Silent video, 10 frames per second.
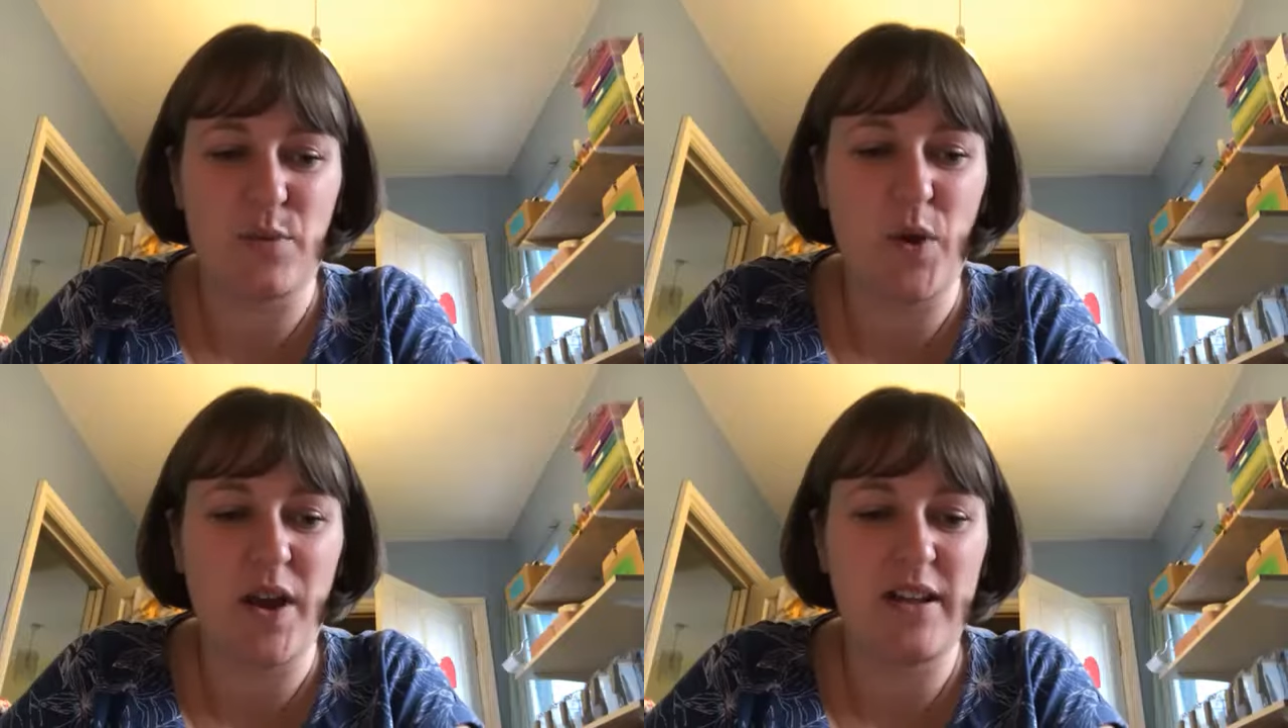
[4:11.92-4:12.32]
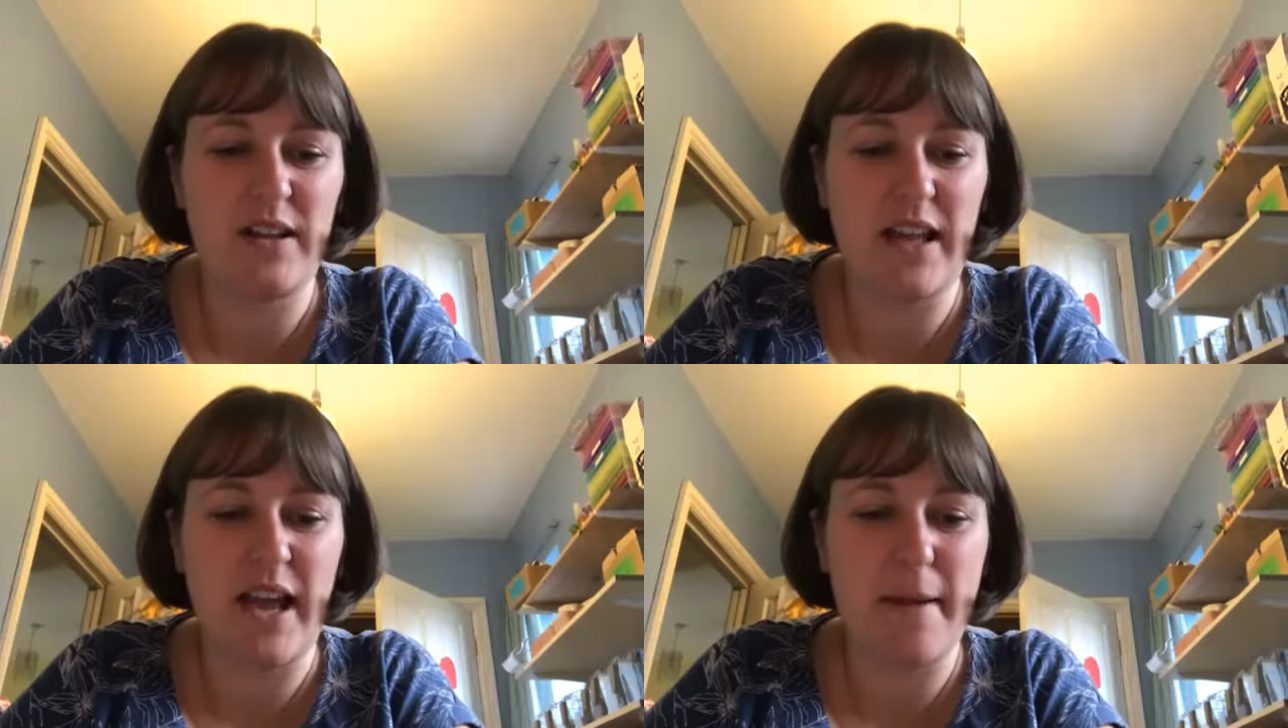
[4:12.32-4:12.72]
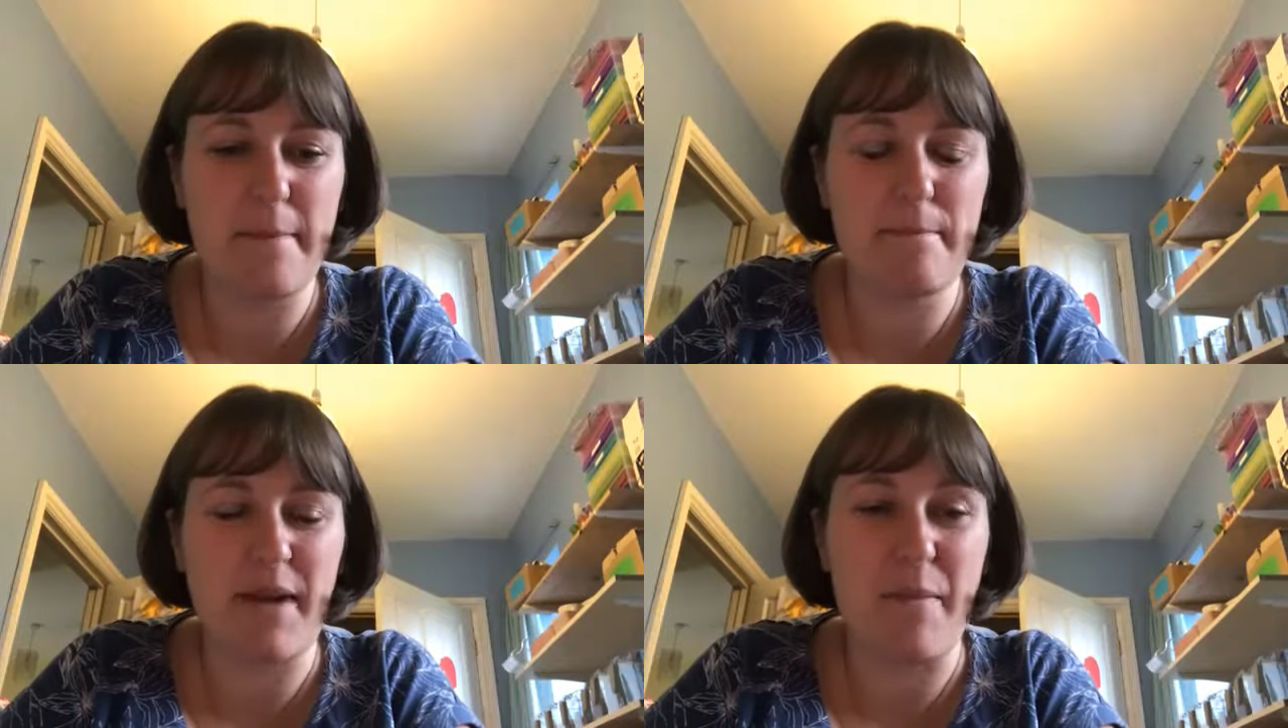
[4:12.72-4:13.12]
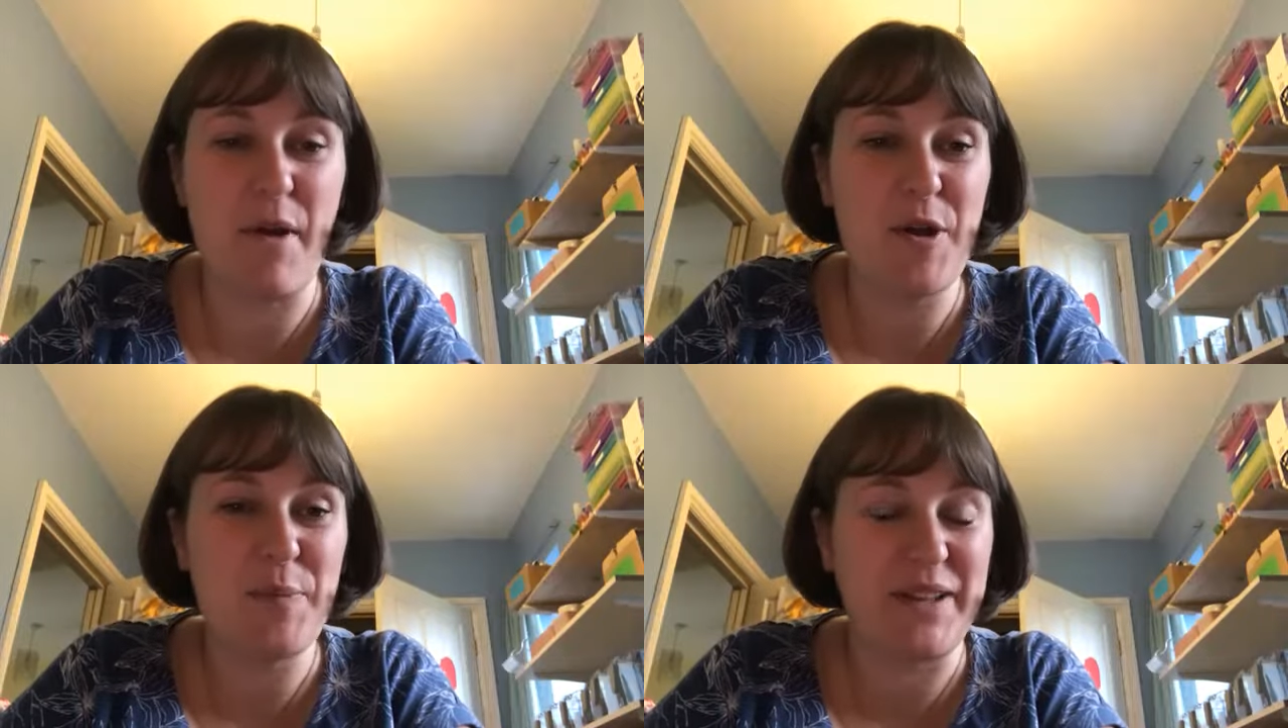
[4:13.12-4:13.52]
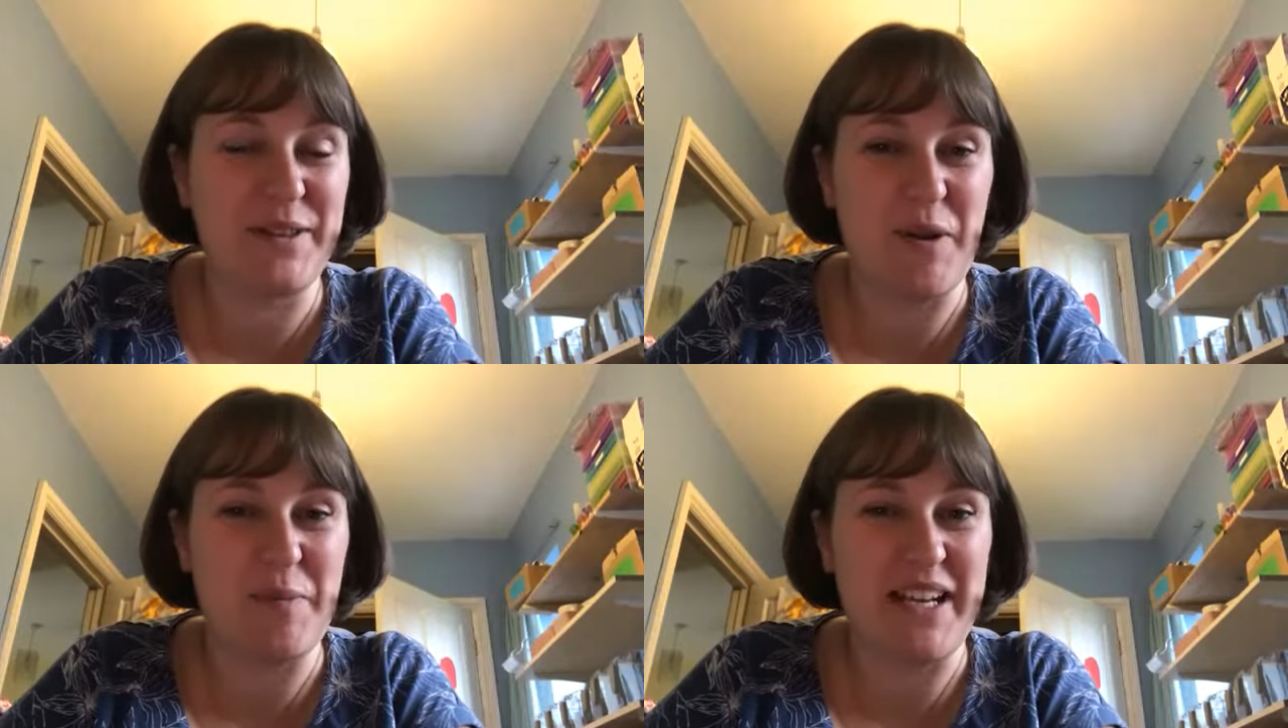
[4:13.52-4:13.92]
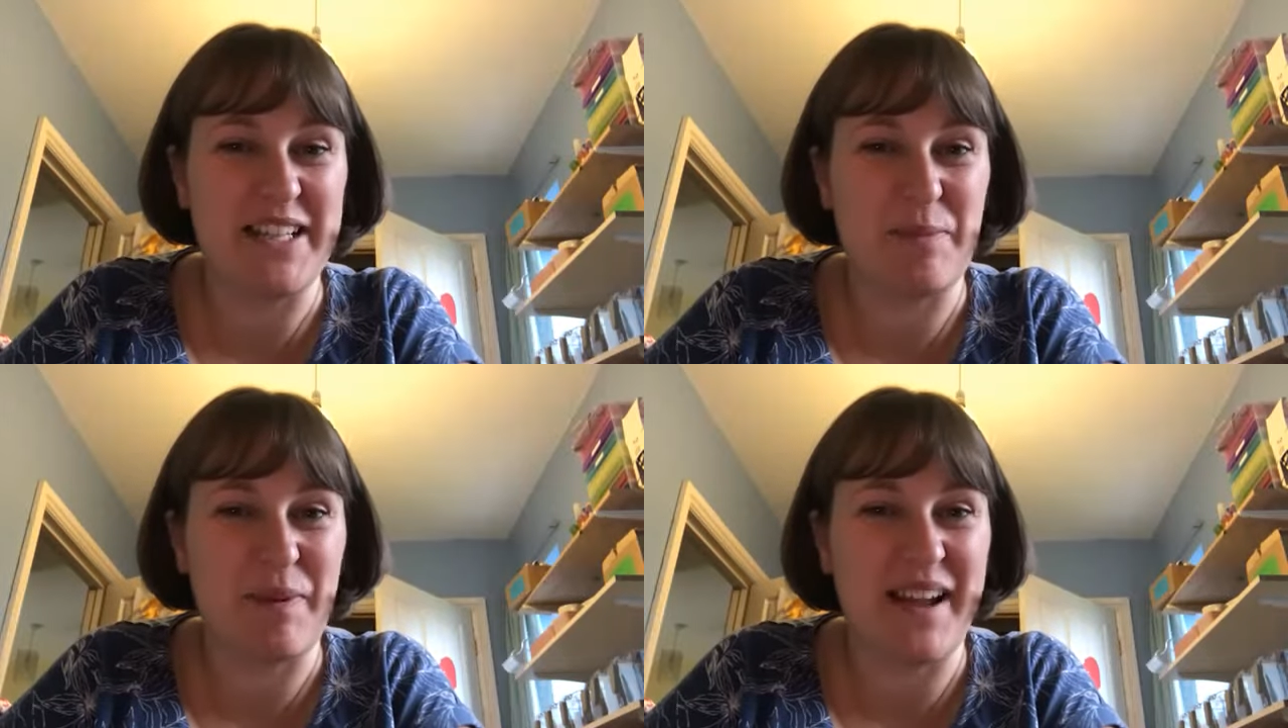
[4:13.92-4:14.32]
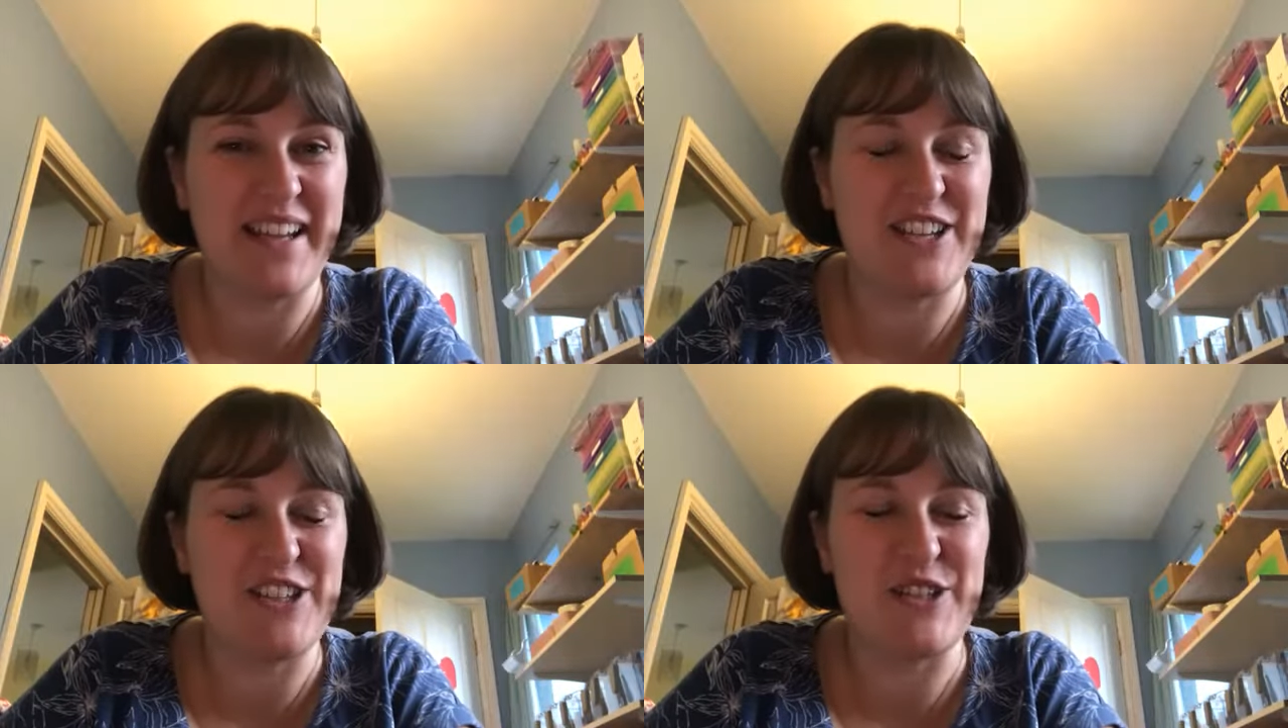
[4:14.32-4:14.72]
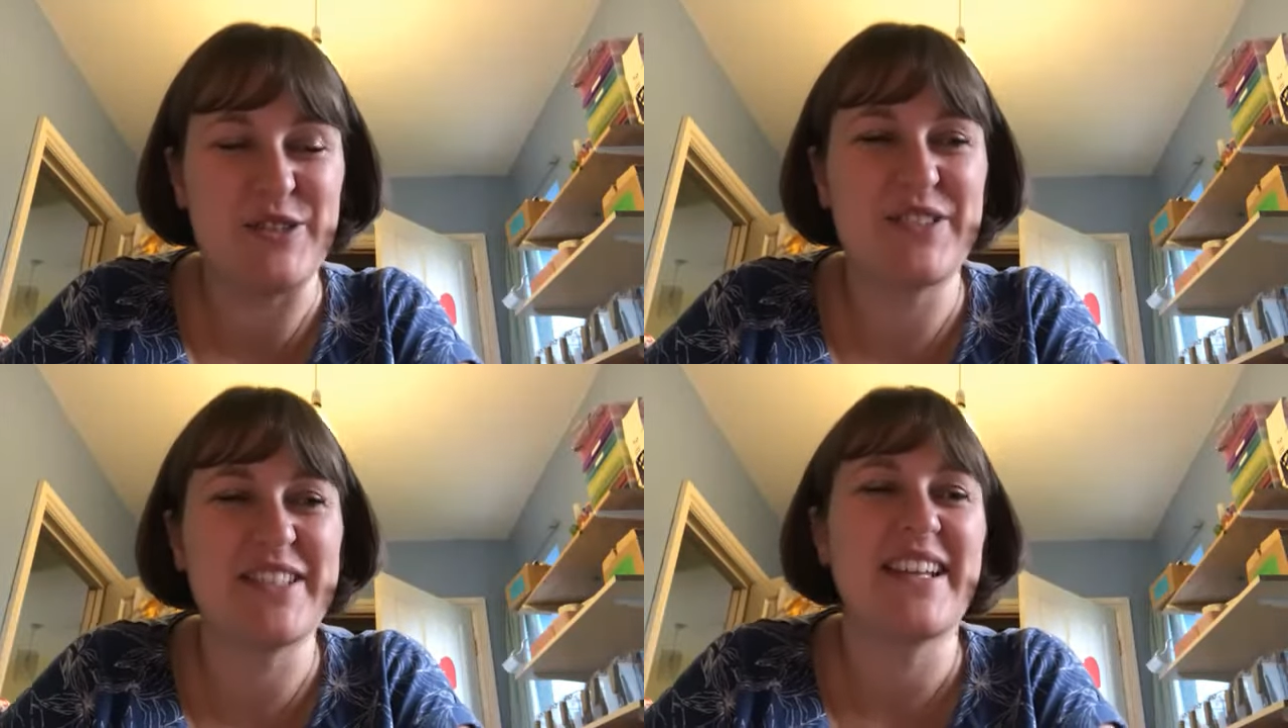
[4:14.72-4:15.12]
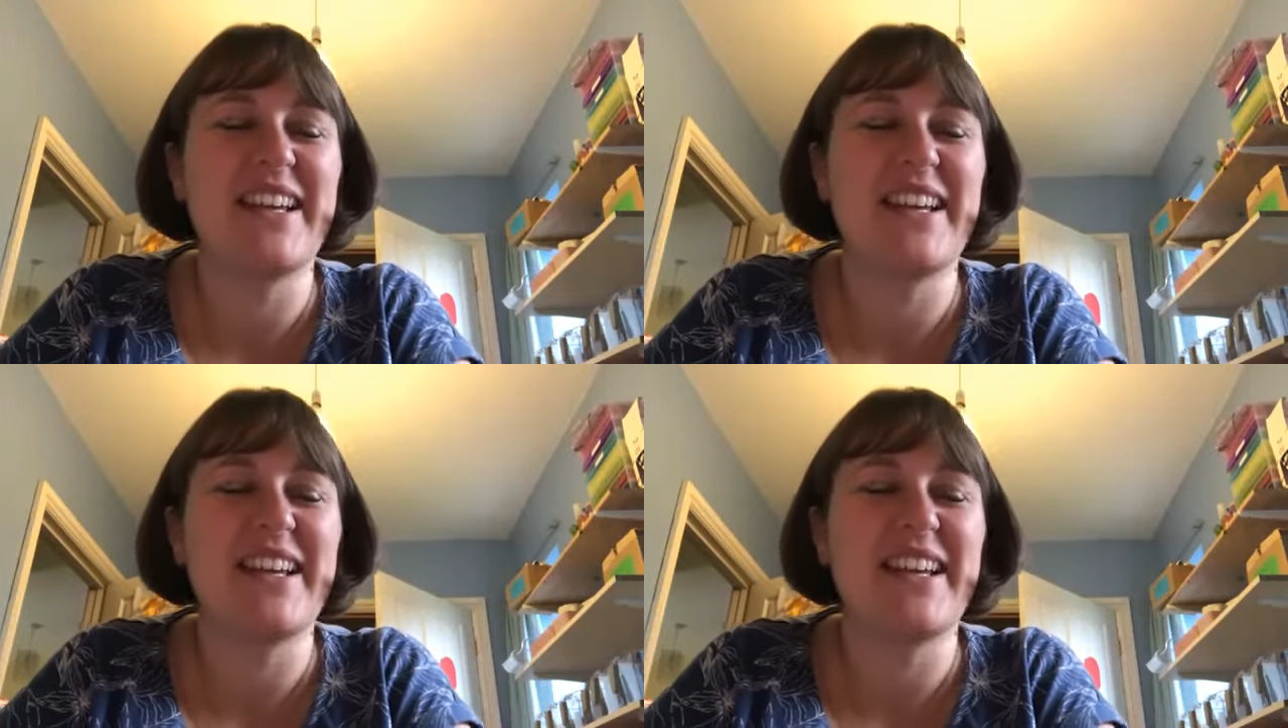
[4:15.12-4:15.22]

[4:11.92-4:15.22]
well, I'm hoping there won't be any supply issues.